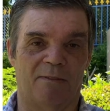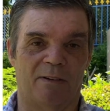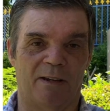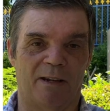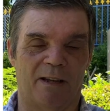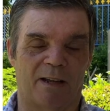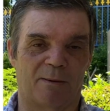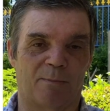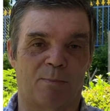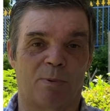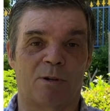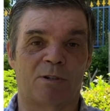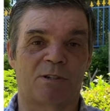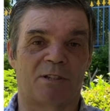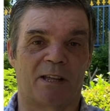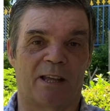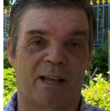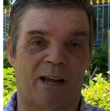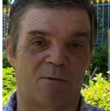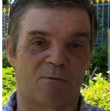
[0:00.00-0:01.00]
in that, plus
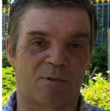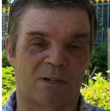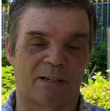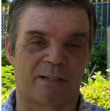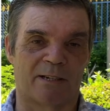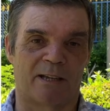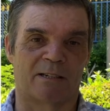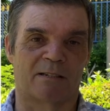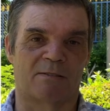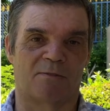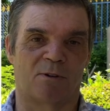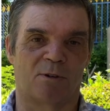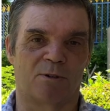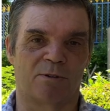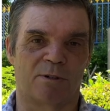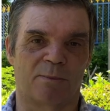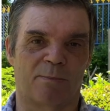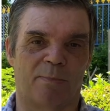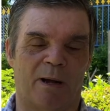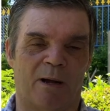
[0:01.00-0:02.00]
the council tax of
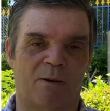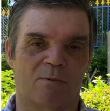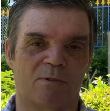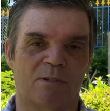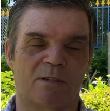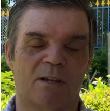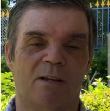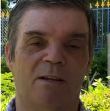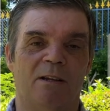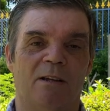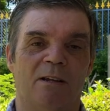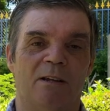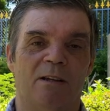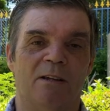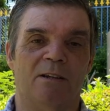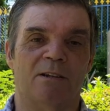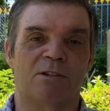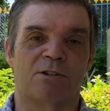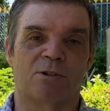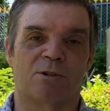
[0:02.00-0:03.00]
£100.
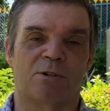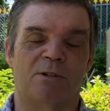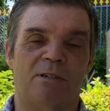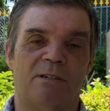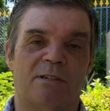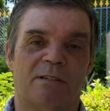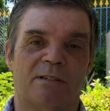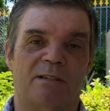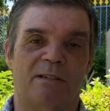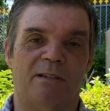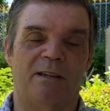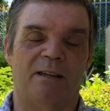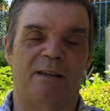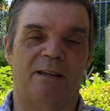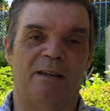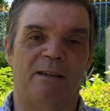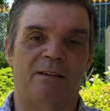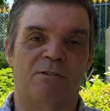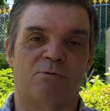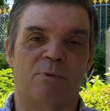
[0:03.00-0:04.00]
So
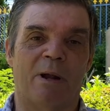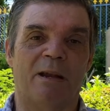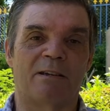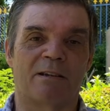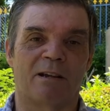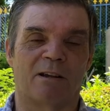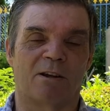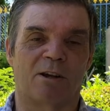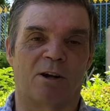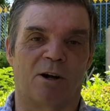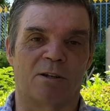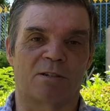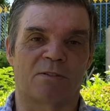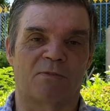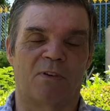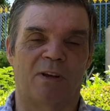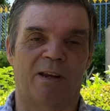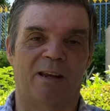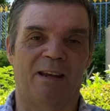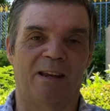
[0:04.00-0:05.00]
his rental cost
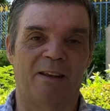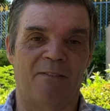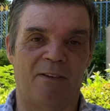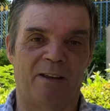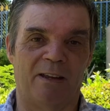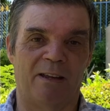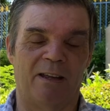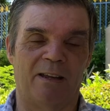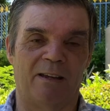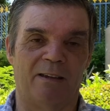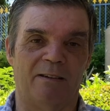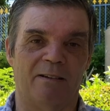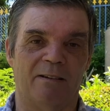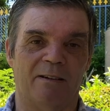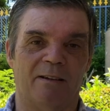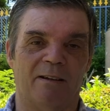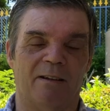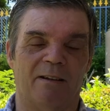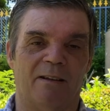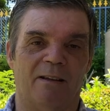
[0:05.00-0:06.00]
for living in
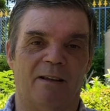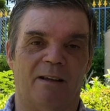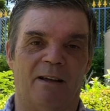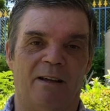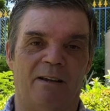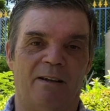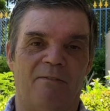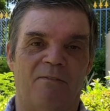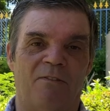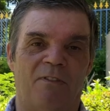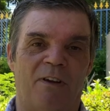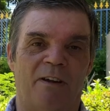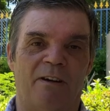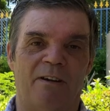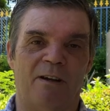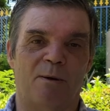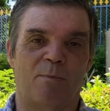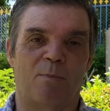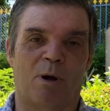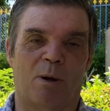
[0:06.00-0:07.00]
an
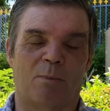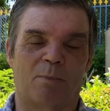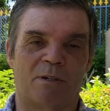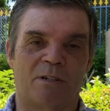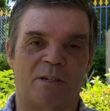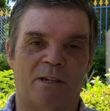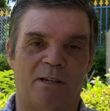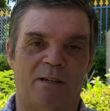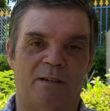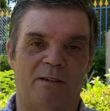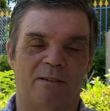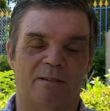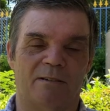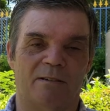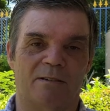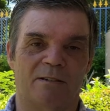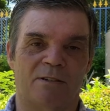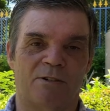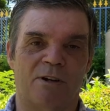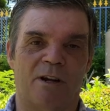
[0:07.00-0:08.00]
inferior property
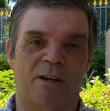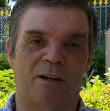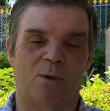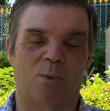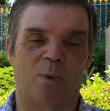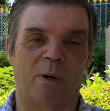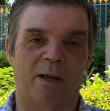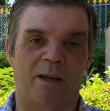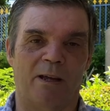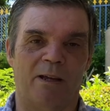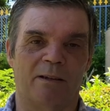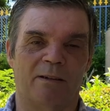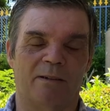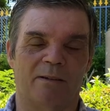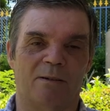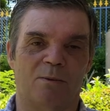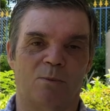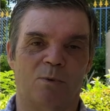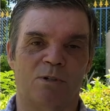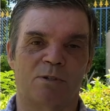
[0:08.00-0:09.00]
straight away
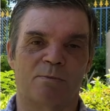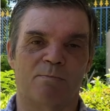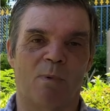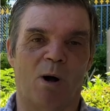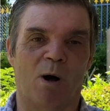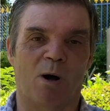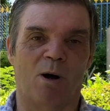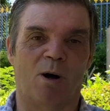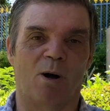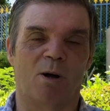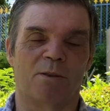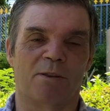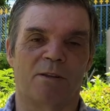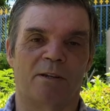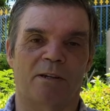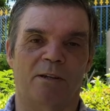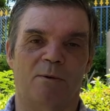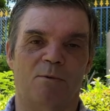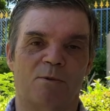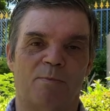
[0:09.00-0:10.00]
was more
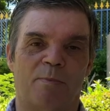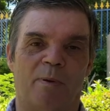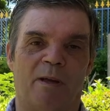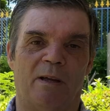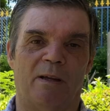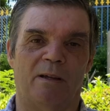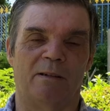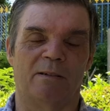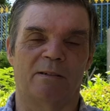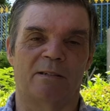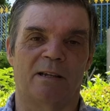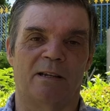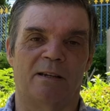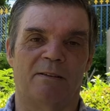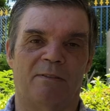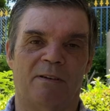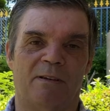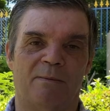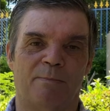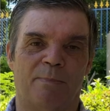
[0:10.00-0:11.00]
than he was paying to
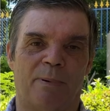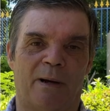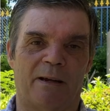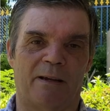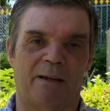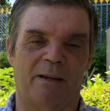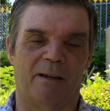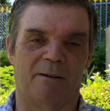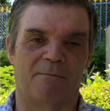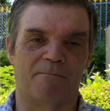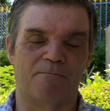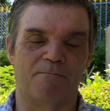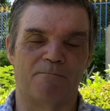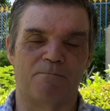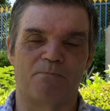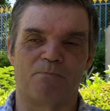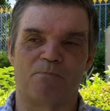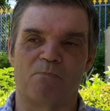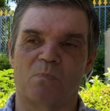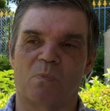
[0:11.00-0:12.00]
live in Pattaya.
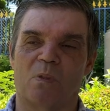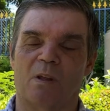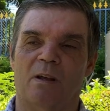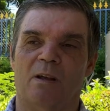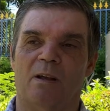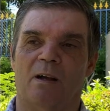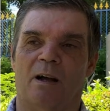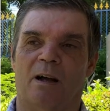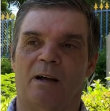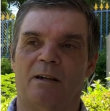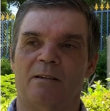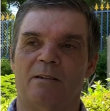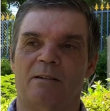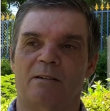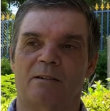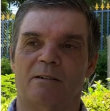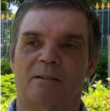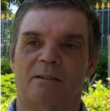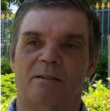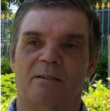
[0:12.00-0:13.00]

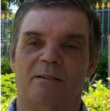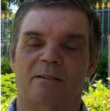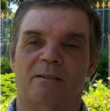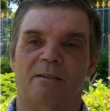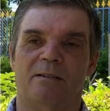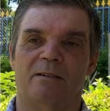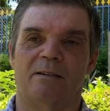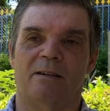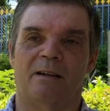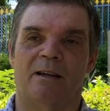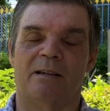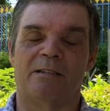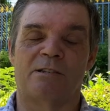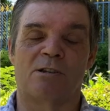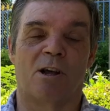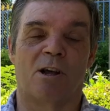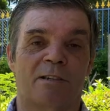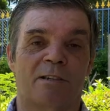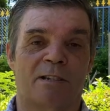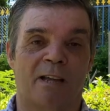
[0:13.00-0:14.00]
And as
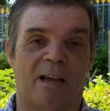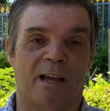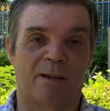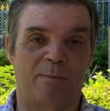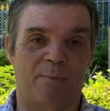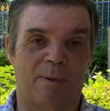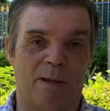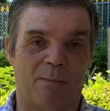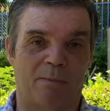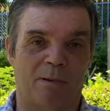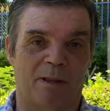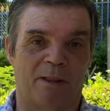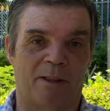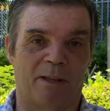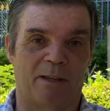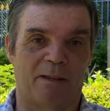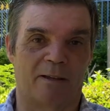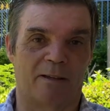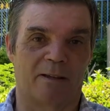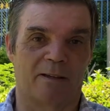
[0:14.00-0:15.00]
Thai people
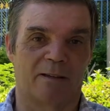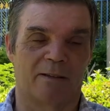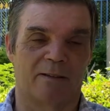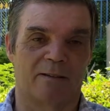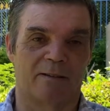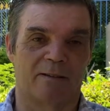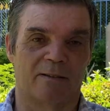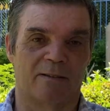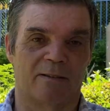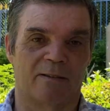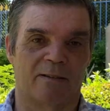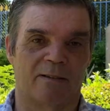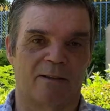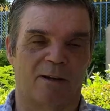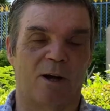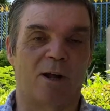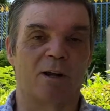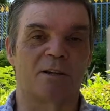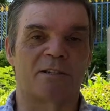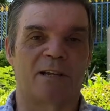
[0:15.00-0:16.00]
think,
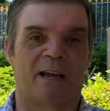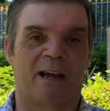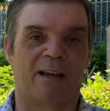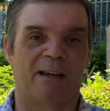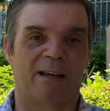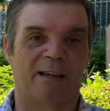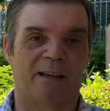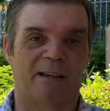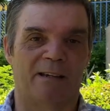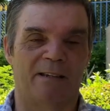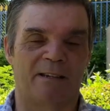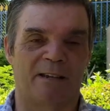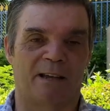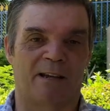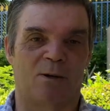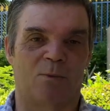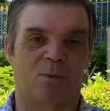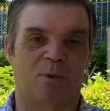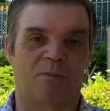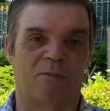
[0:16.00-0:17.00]
all Thai ladies
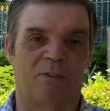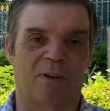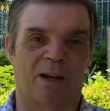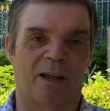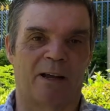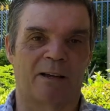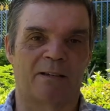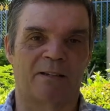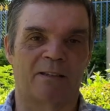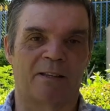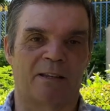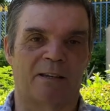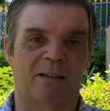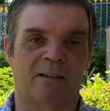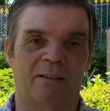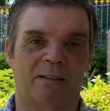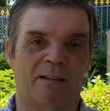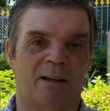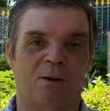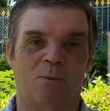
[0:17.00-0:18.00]
that are with Phalangs
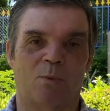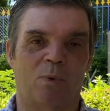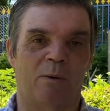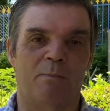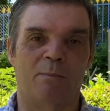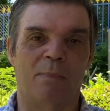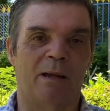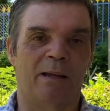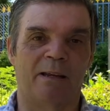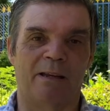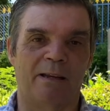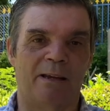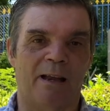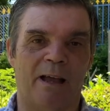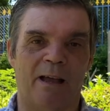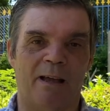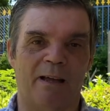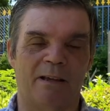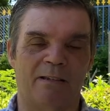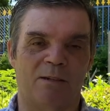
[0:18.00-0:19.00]
think that we're
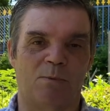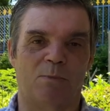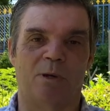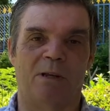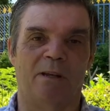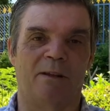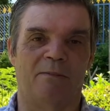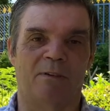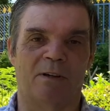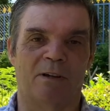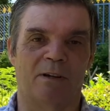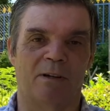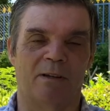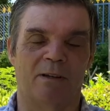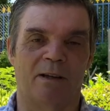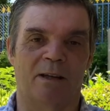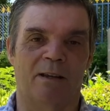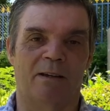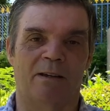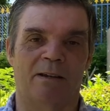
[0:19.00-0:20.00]
millionaires and we live
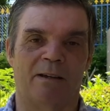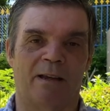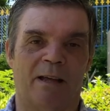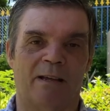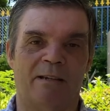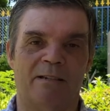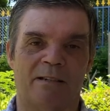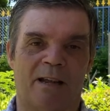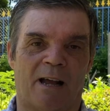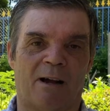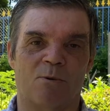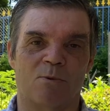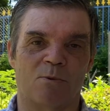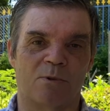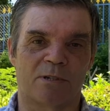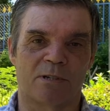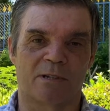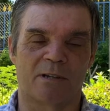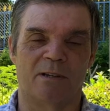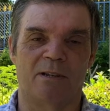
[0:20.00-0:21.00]
in a nice
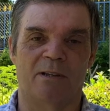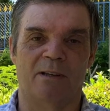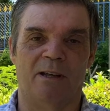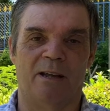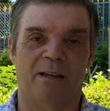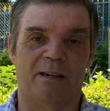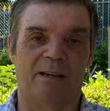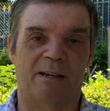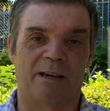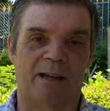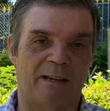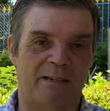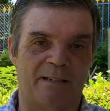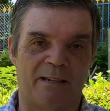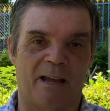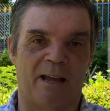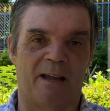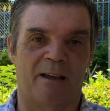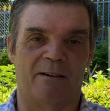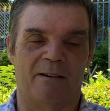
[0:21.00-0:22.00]
house in a
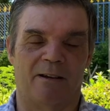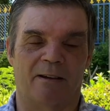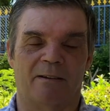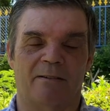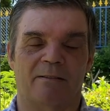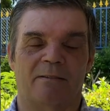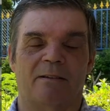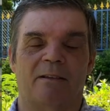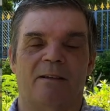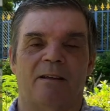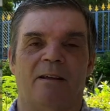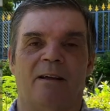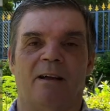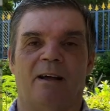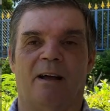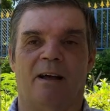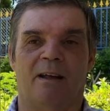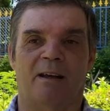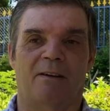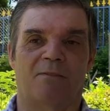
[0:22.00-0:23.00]
nice area.
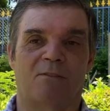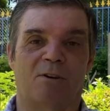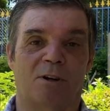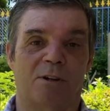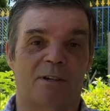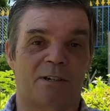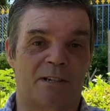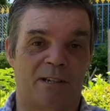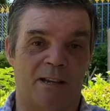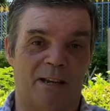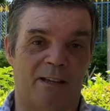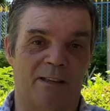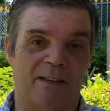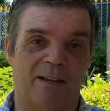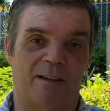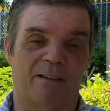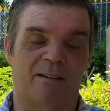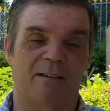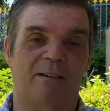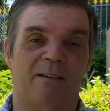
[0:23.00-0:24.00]
And I've got to say
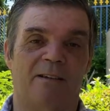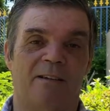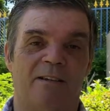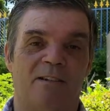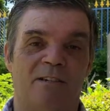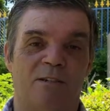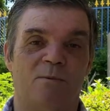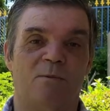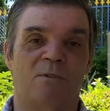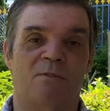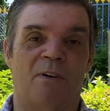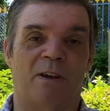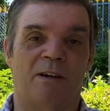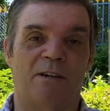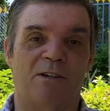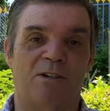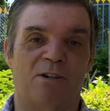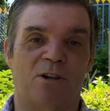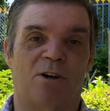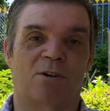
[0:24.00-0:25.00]
that she was
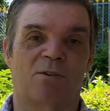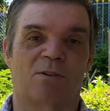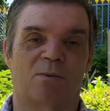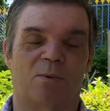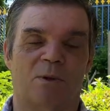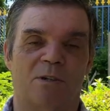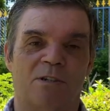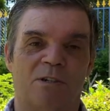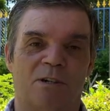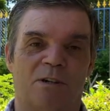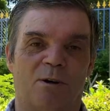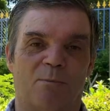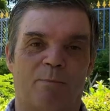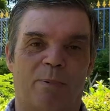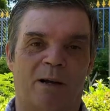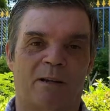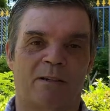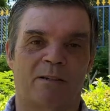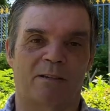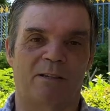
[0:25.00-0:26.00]
very shocked when she got
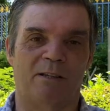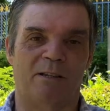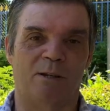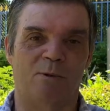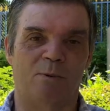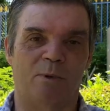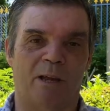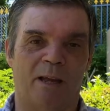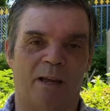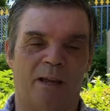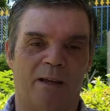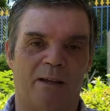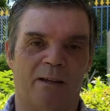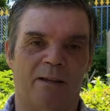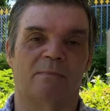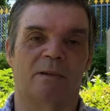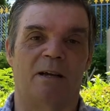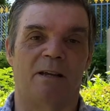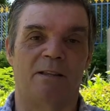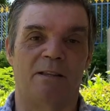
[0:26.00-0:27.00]
back to the UK
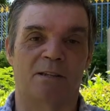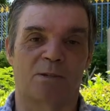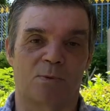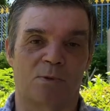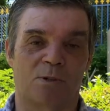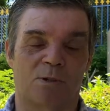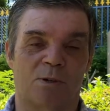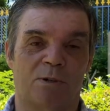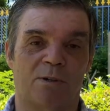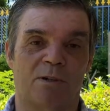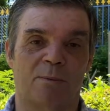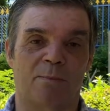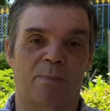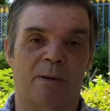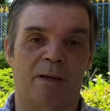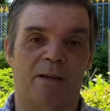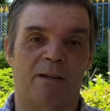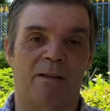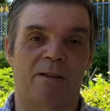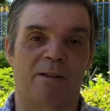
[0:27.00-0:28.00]
and this was going to
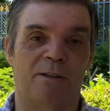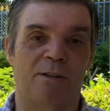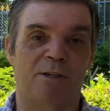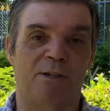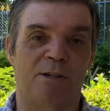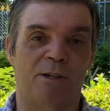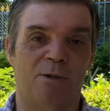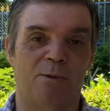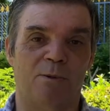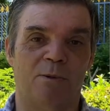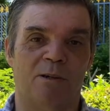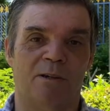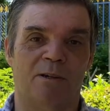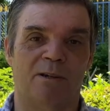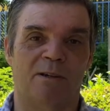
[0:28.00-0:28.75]
be the new